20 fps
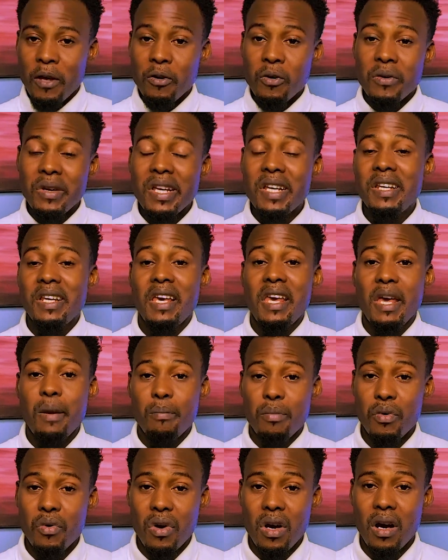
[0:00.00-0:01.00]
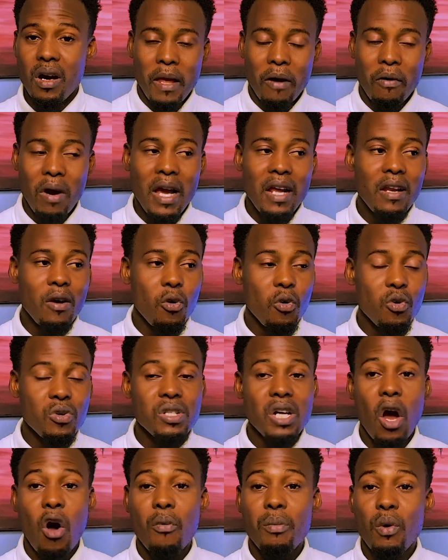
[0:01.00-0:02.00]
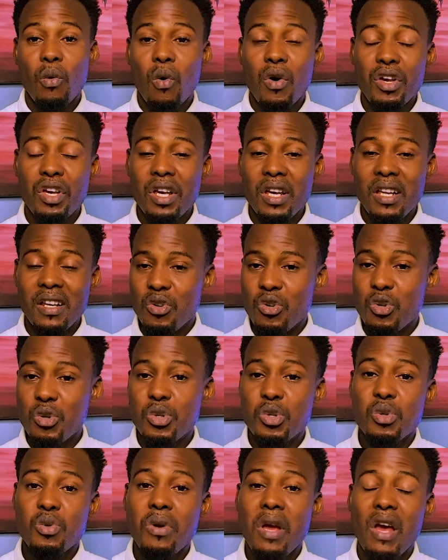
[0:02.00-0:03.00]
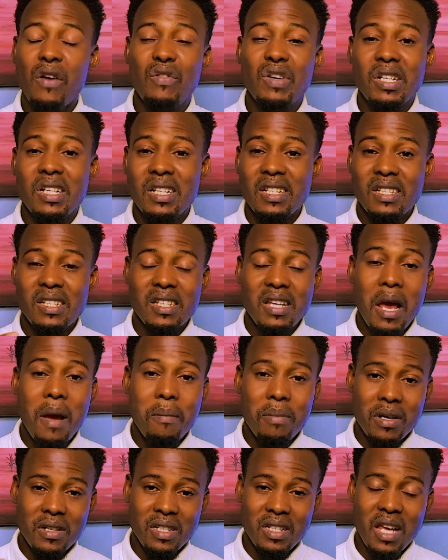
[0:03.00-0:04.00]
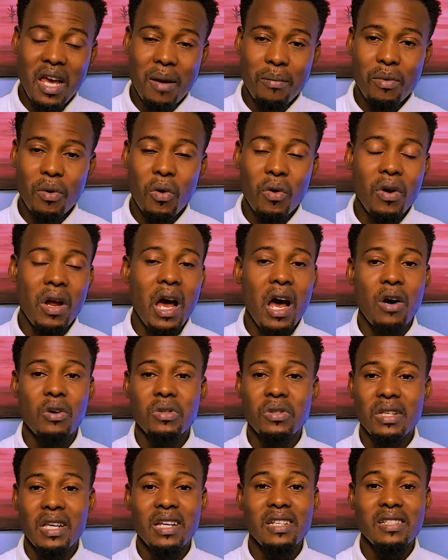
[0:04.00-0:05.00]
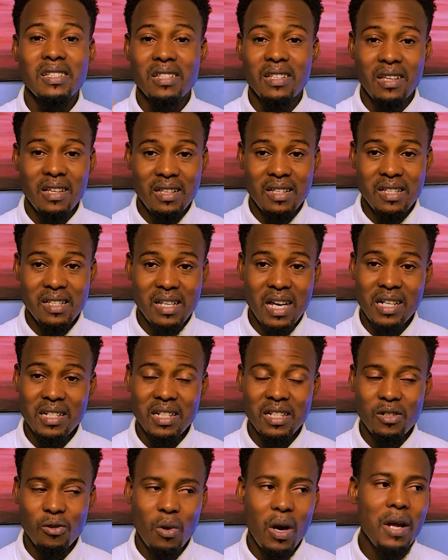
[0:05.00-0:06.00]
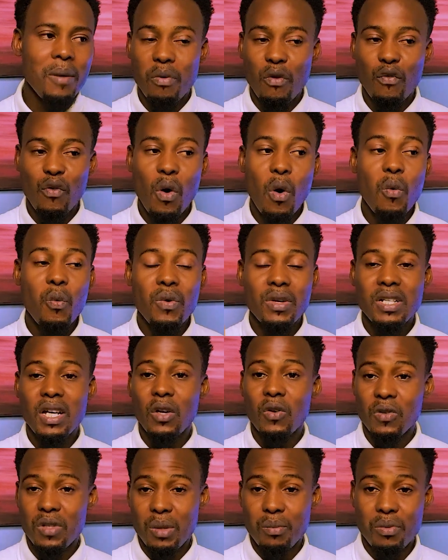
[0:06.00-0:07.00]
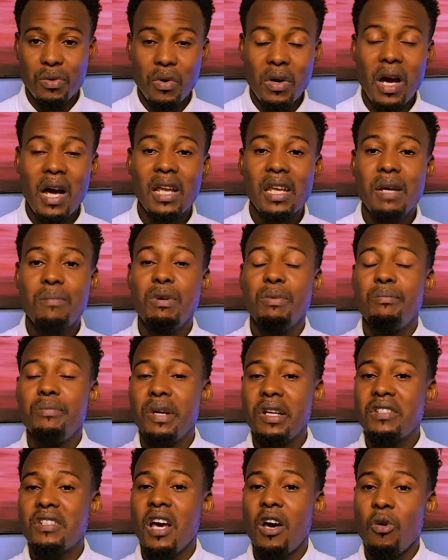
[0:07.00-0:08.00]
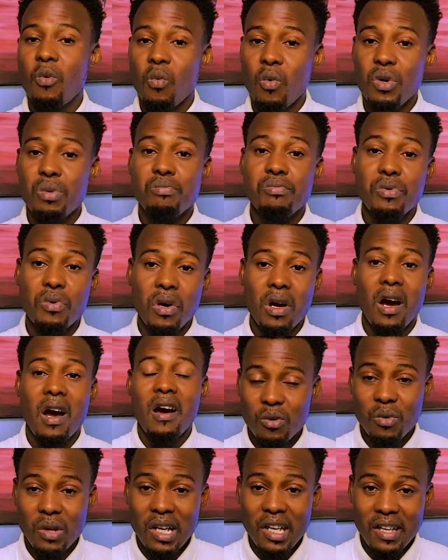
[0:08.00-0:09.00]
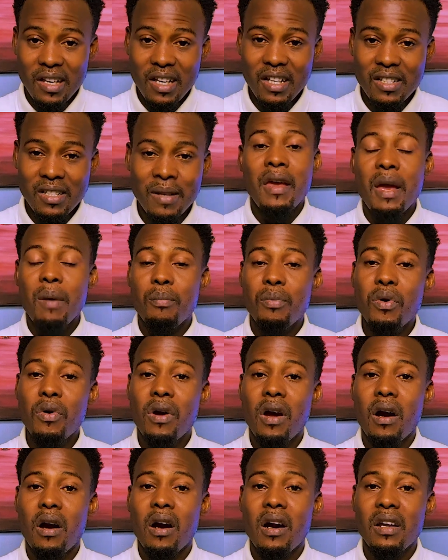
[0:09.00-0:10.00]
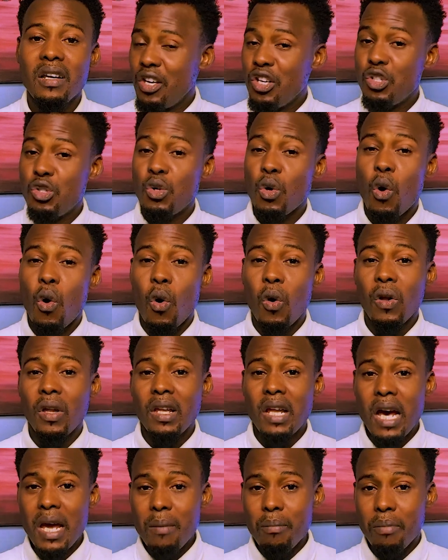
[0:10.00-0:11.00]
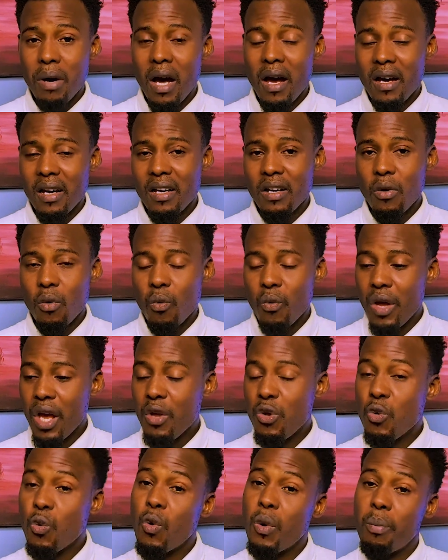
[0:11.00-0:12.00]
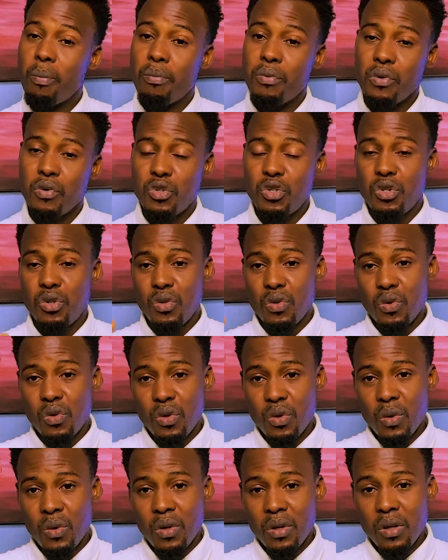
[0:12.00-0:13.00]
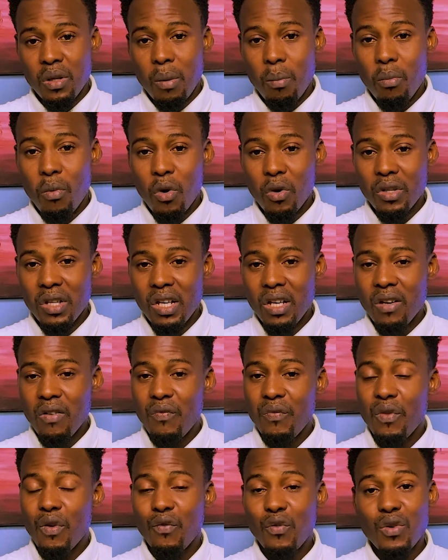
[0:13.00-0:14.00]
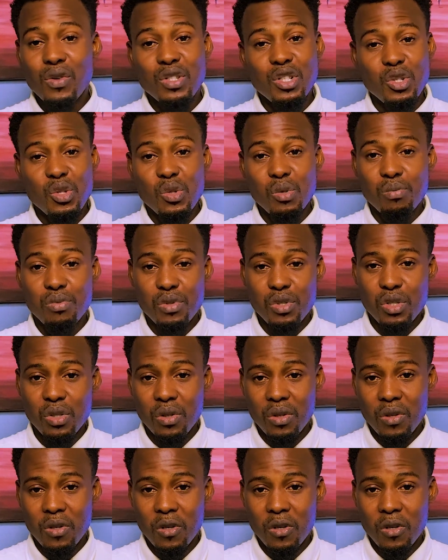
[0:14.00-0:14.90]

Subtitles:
You need a broker, right, which I'll be walking you through everything step by step on how to get started. Right, before we download a broker, let me break down what broker really is. A broker is your online bank where you will put the money for distribution,